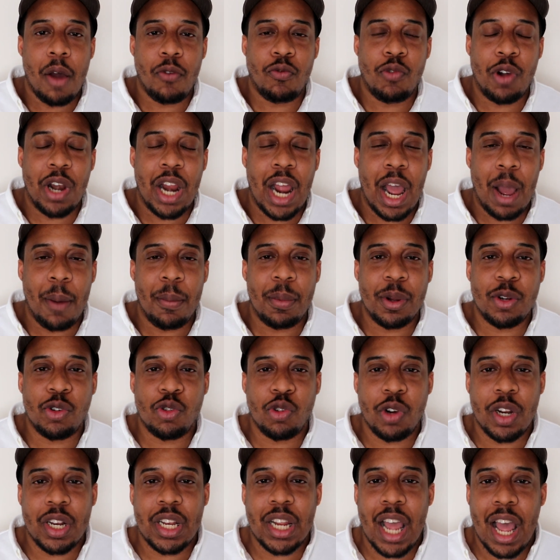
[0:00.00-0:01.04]
Real
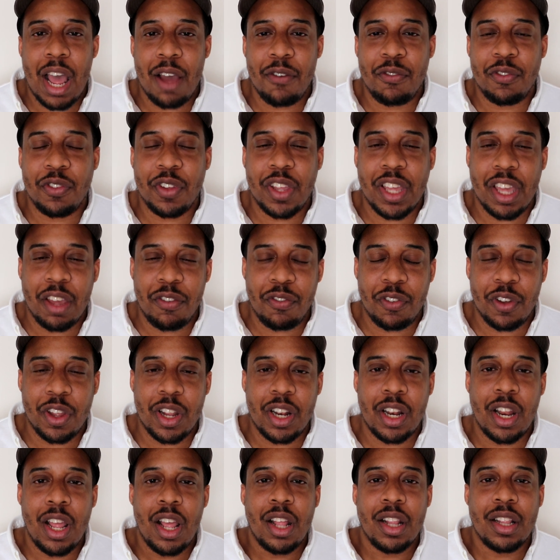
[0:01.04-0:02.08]
Madrid have
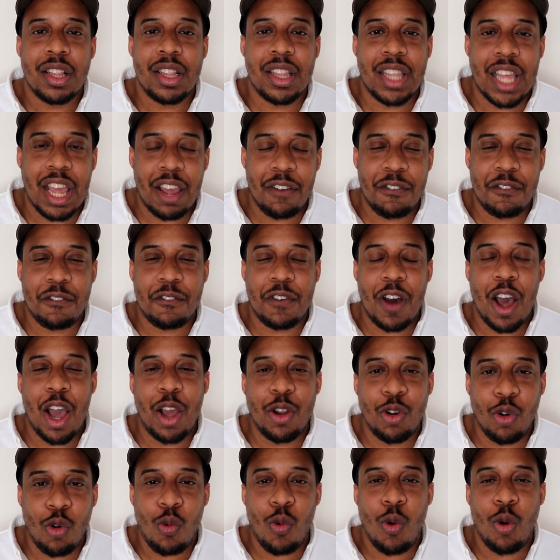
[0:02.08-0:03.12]
given their
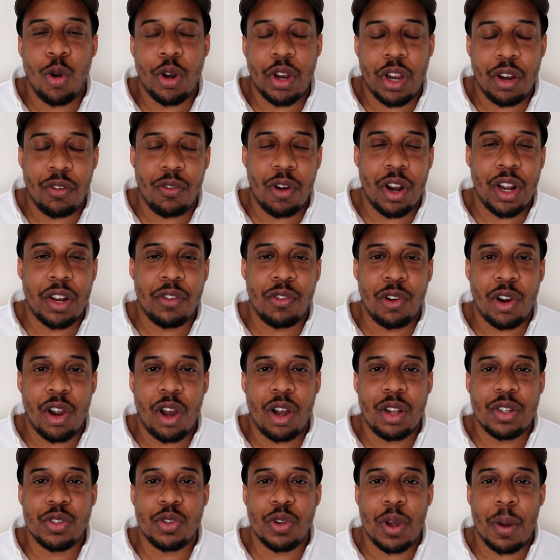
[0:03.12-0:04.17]
final warning in
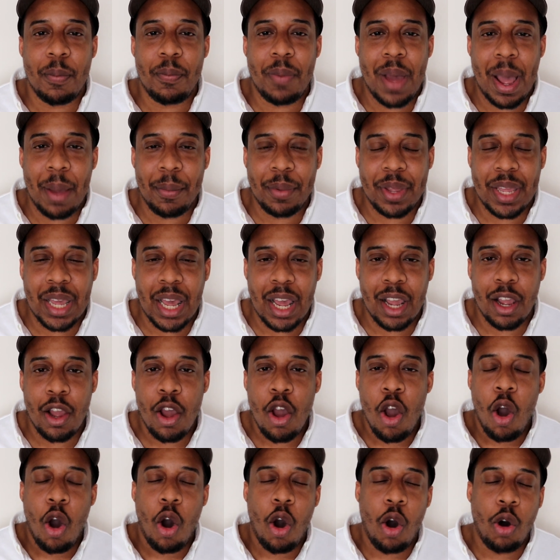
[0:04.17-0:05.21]
regards to Aubameyang.
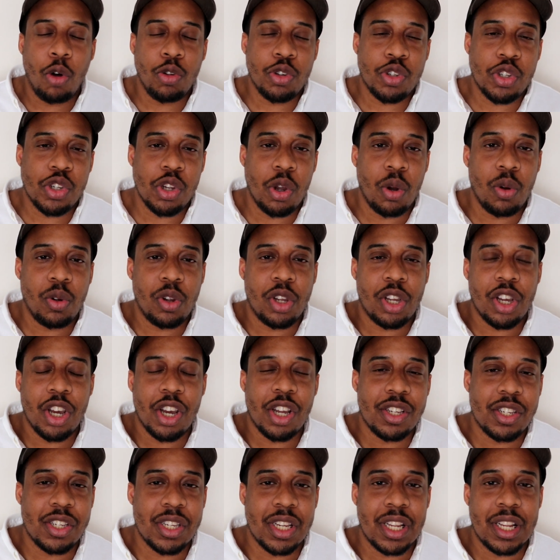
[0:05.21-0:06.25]
Also,
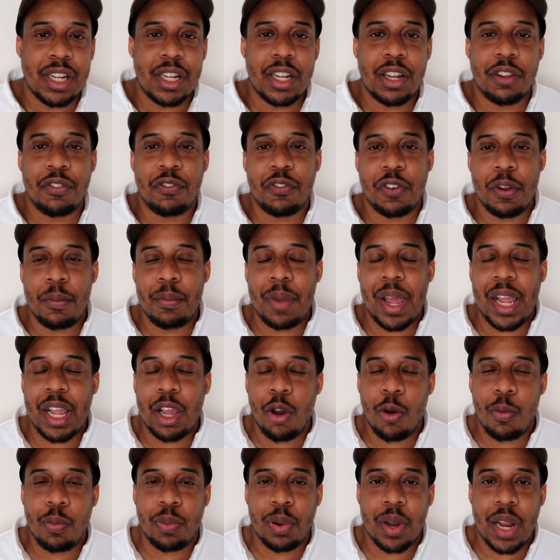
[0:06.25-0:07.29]
Gerson, the
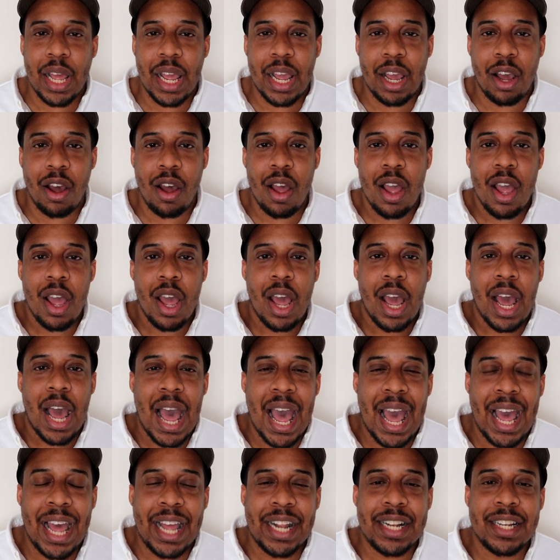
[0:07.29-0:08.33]
Flamengo player,
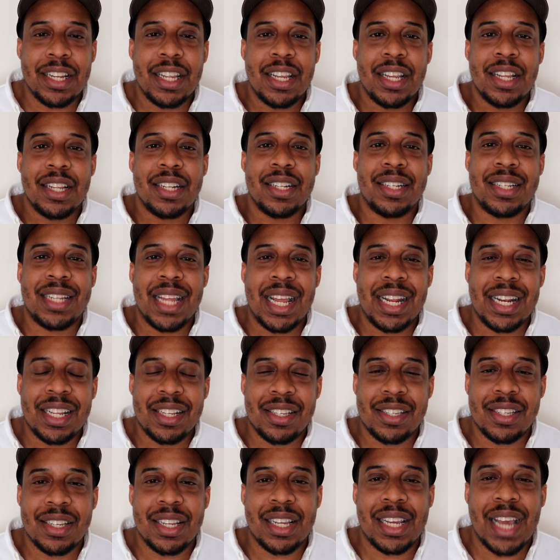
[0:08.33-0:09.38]
and
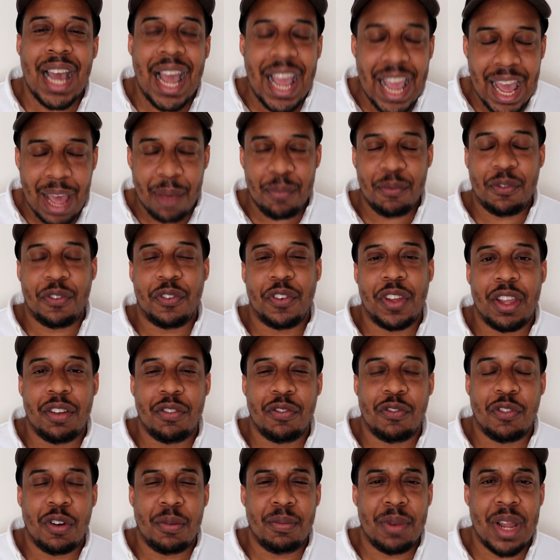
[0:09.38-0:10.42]
Dennis Gyamfi
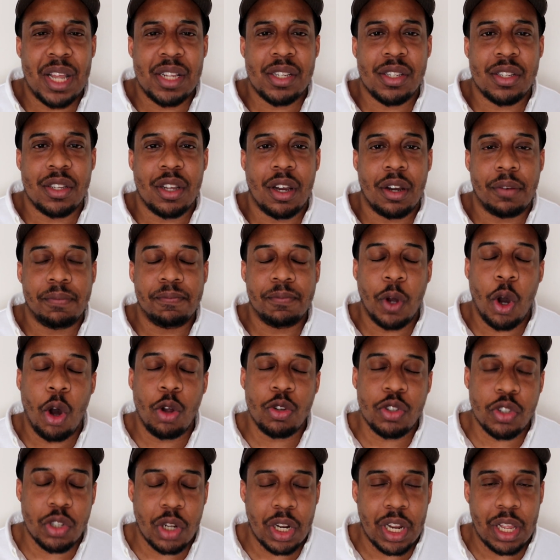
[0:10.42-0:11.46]
from Leicester,
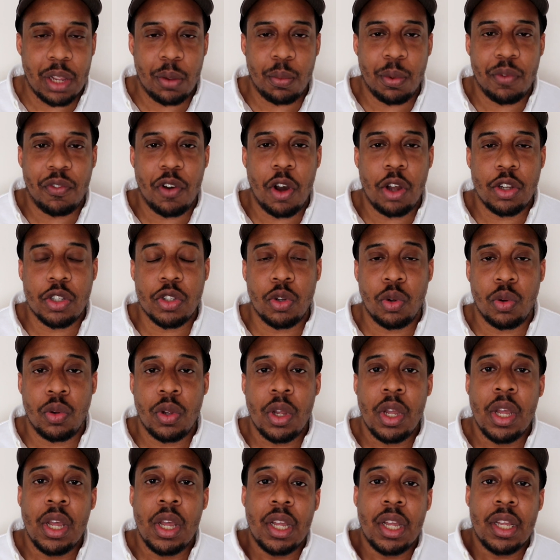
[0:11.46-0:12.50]
also linked with Arsenal.
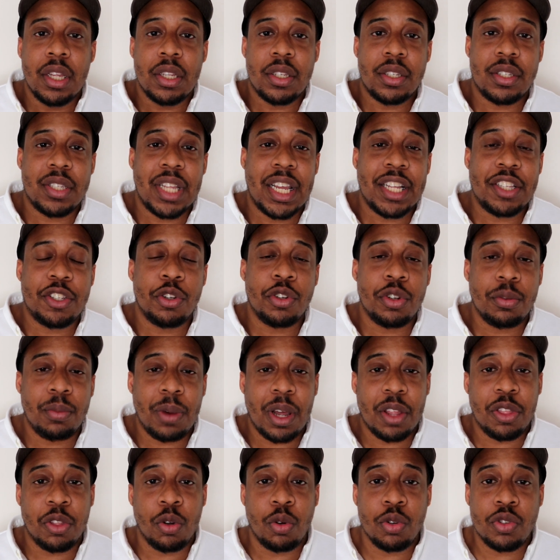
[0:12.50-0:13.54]
Stay tuned to
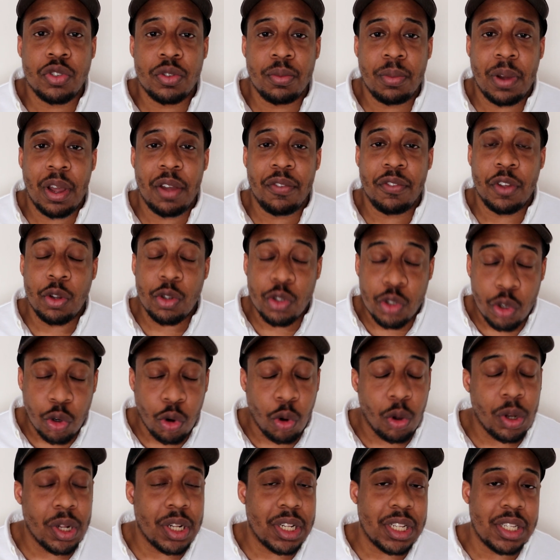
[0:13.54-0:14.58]
my thoughts and my views on
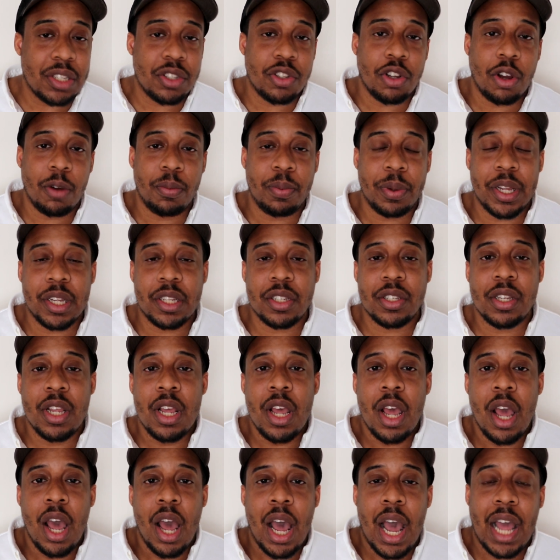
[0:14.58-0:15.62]
all of these topics.
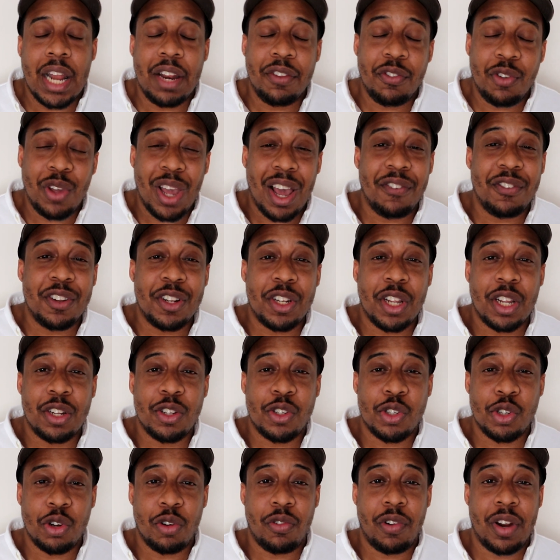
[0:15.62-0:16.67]
And if you haven't done
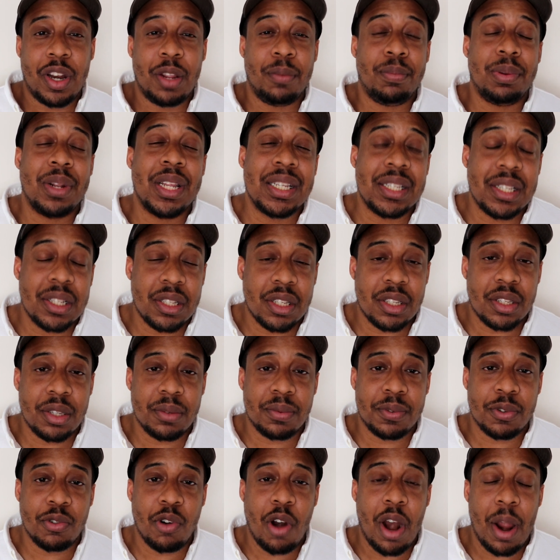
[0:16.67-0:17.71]
so already, please hit the
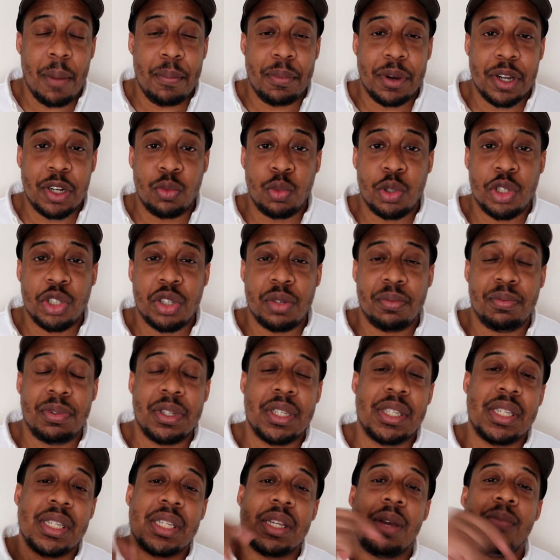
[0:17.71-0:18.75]
subscribe button. It should be
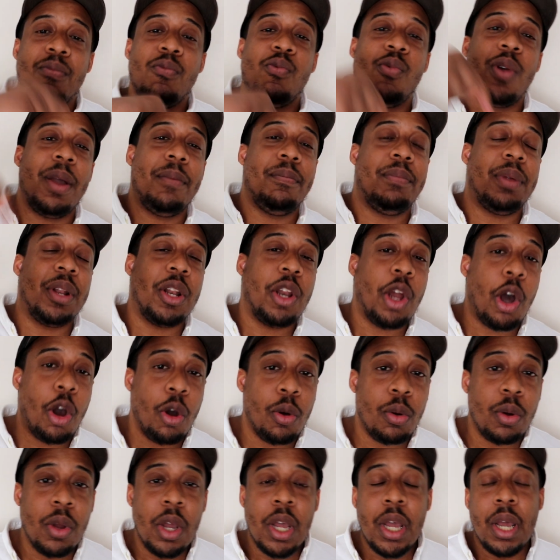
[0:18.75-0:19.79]
somewhere
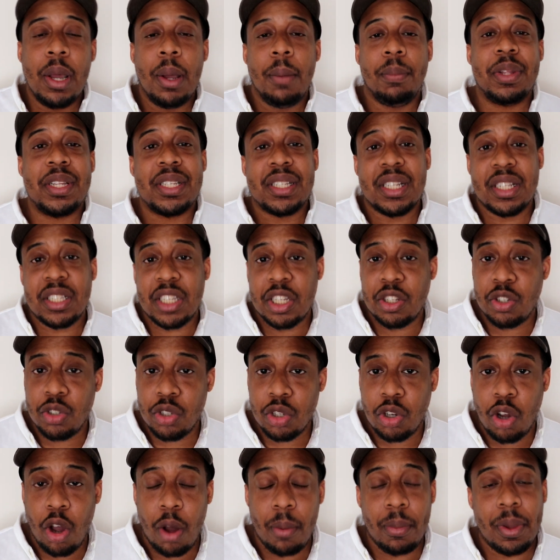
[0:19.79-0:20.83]
below. Please continue to
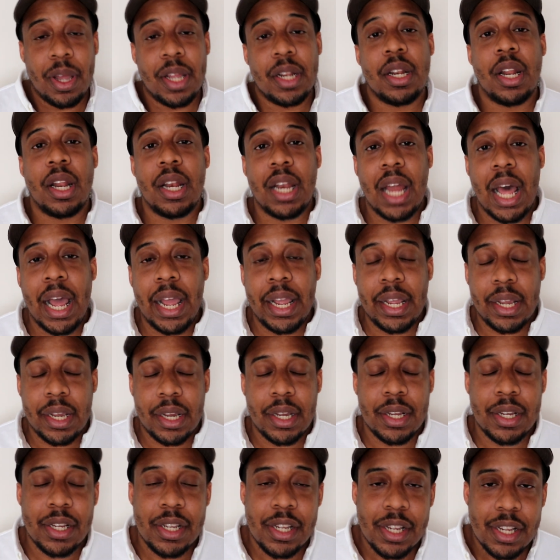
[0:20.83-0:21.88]
comment, like.
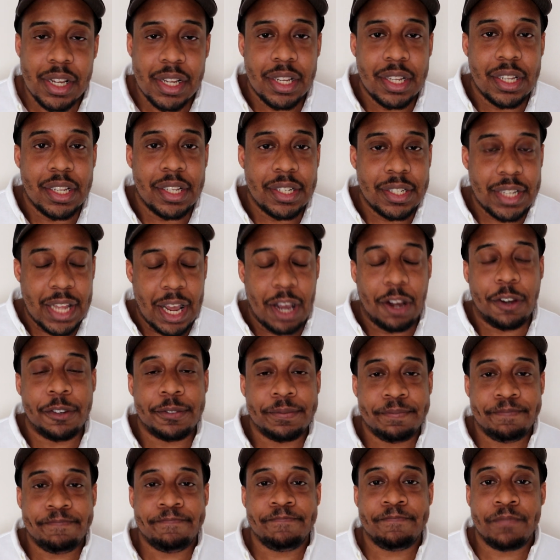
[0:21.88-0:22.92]
Now,
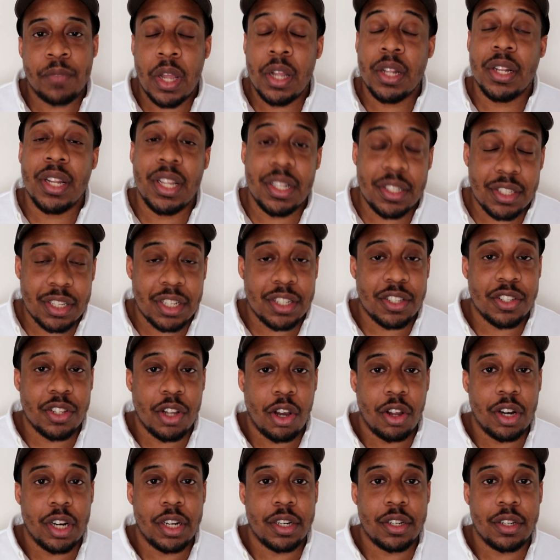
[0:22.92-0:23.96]
let's get
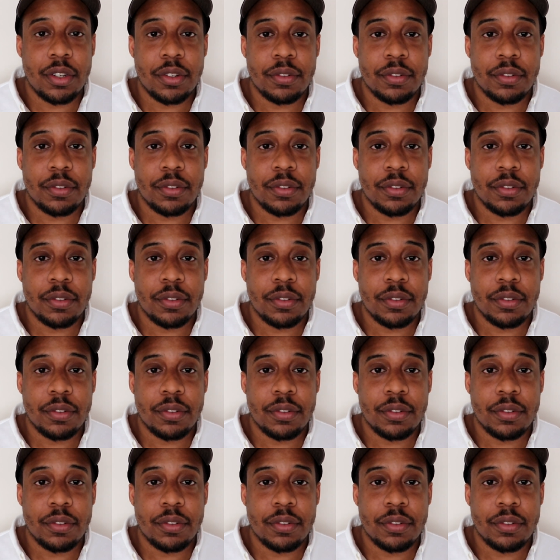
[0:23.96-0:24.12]
started.